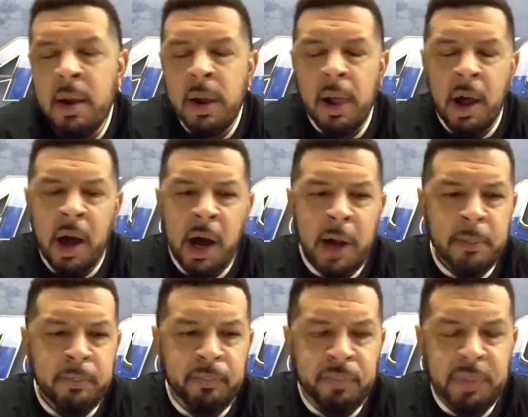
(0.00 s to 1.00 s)

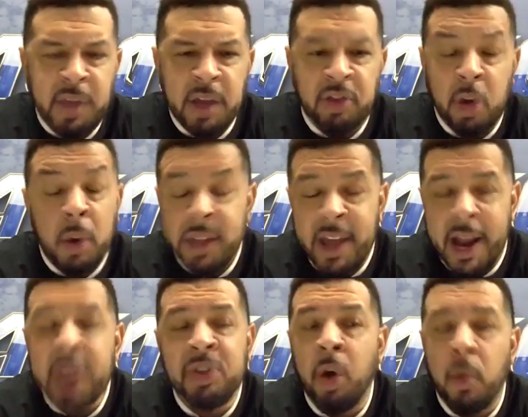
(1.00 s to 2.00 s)
And so, again, I
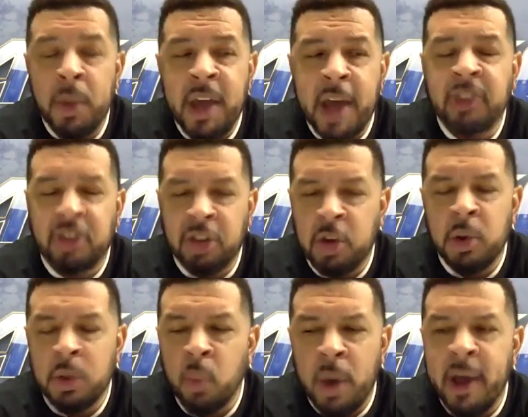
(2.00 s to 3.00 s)
thought we executed
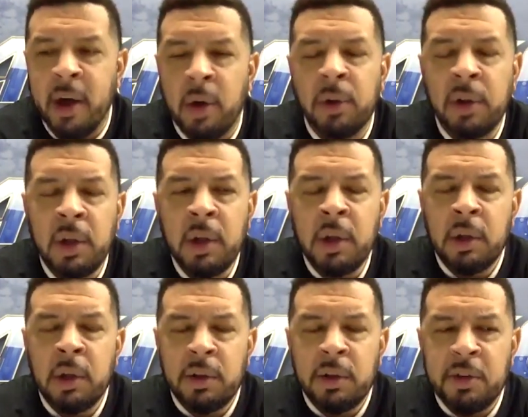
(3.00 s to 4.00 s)
well
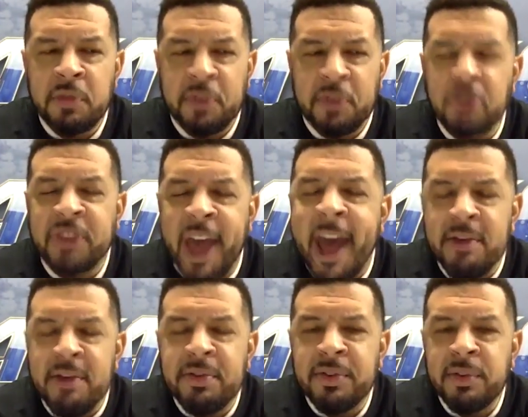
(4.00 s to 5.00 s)
the first
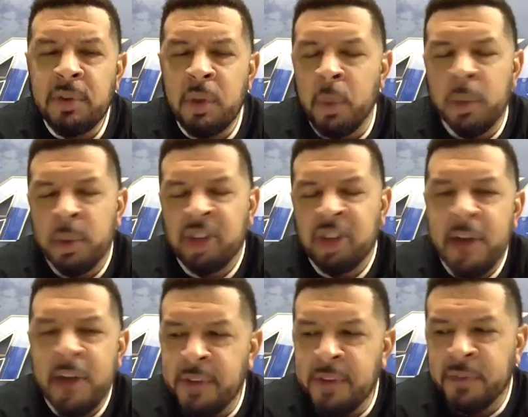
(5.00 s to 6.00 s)
half. We
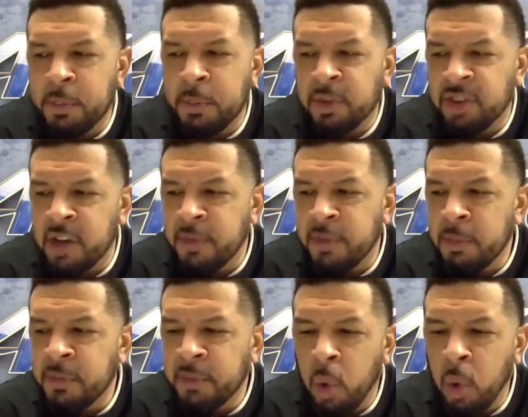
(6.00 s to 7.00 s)
shot 50% from the
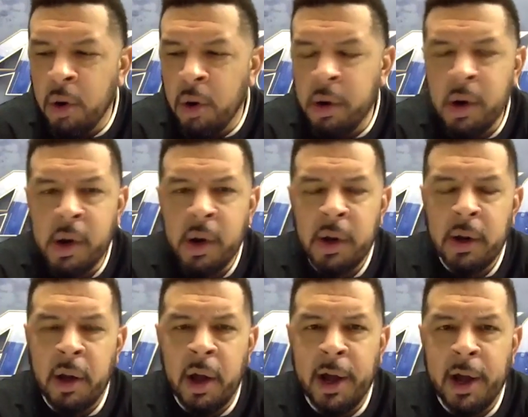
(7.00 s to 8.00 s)
floor.
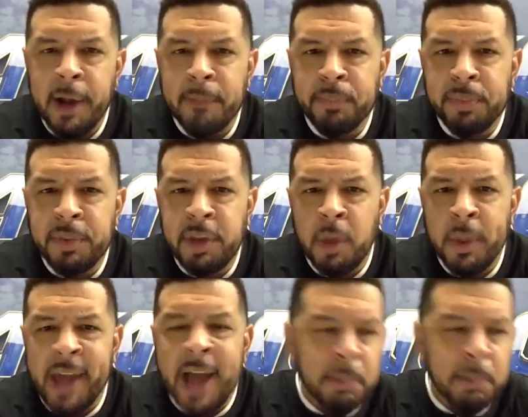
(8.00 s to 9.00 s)
You know, we
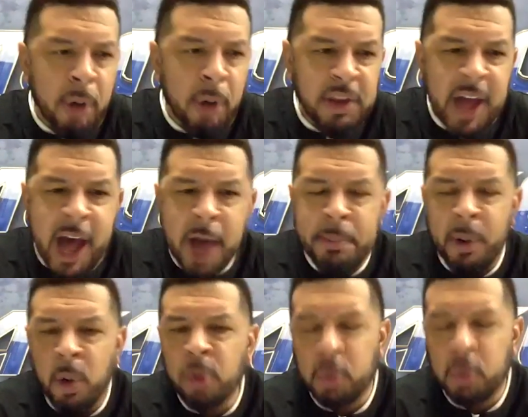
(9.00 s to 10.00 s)
got the ball at the high
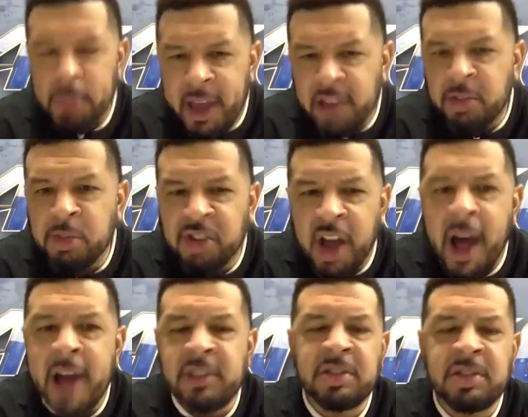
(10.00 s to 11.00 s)
post. We made some
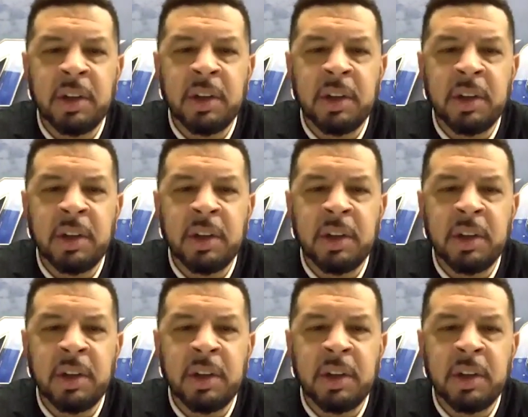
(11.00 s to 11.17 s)
shots.